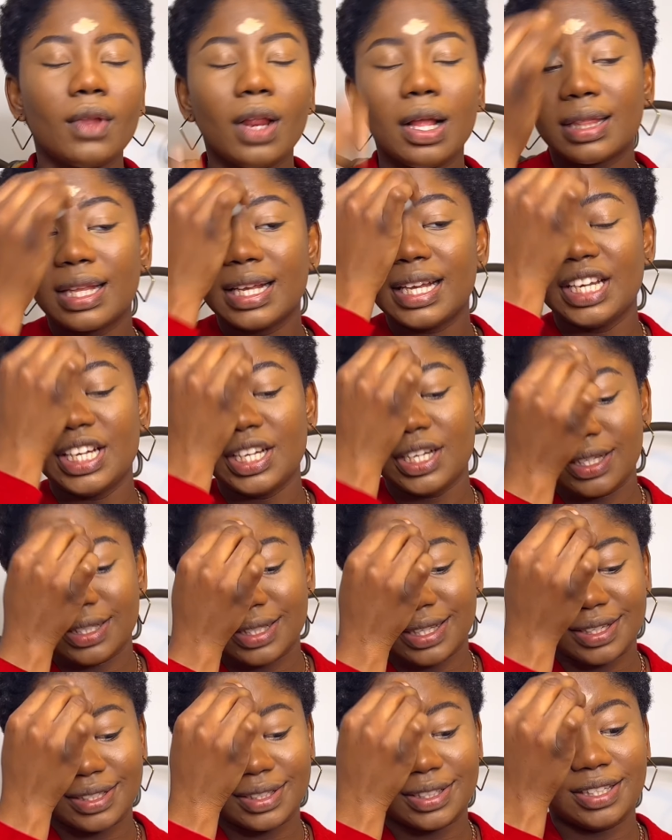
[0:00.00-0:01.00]
the,
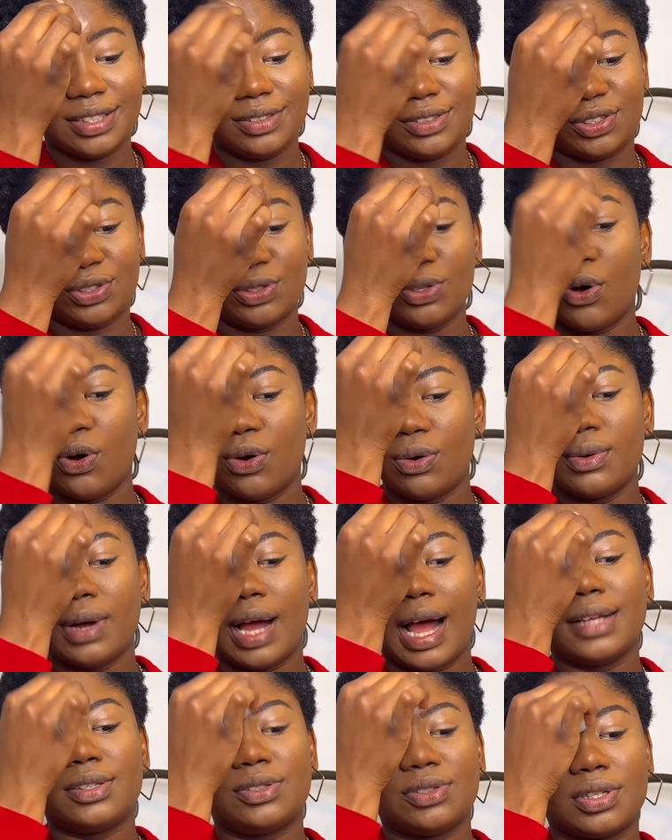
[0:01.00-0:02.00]
the the snow.
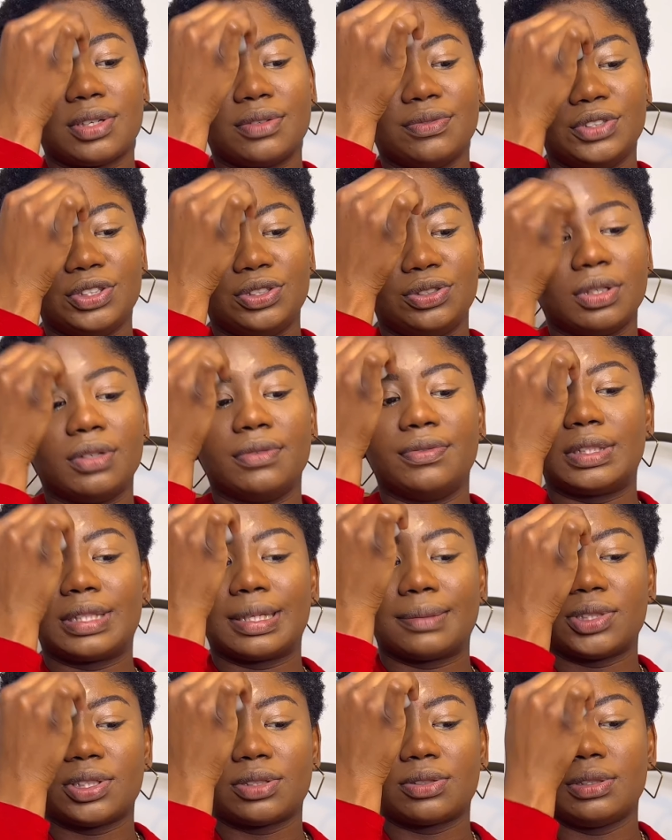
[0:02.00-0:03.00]
I took a video of it.
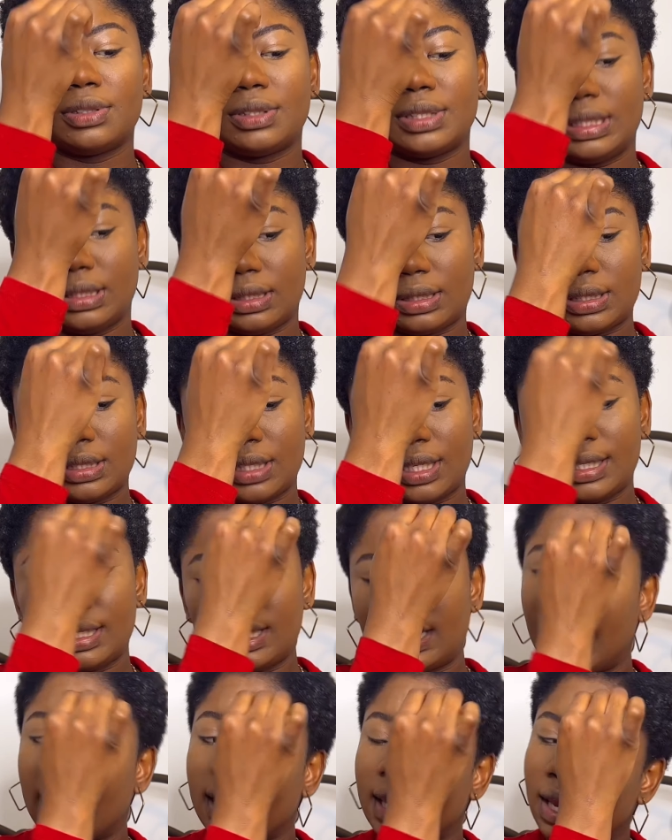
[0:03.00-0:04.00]
I'm just going to insert
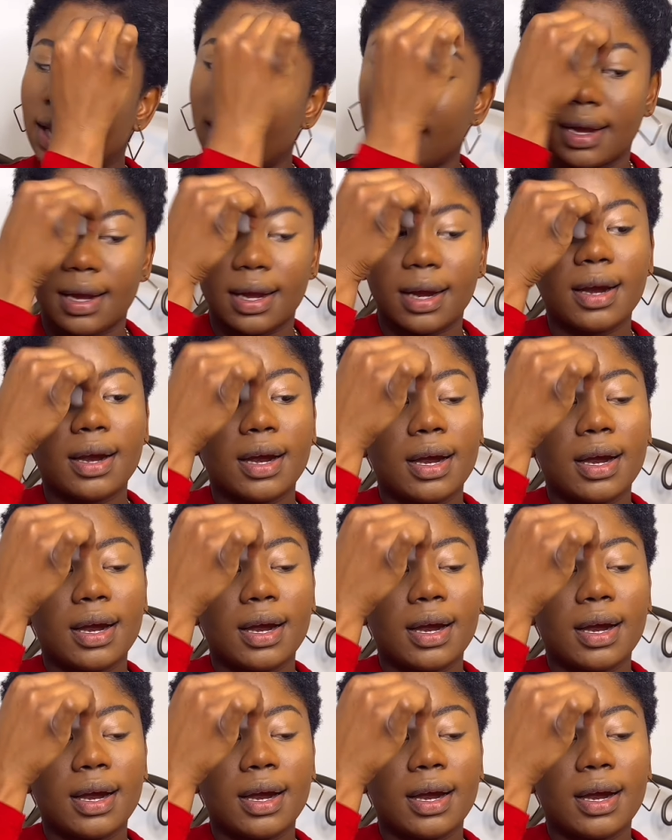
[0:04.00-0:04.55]
that here,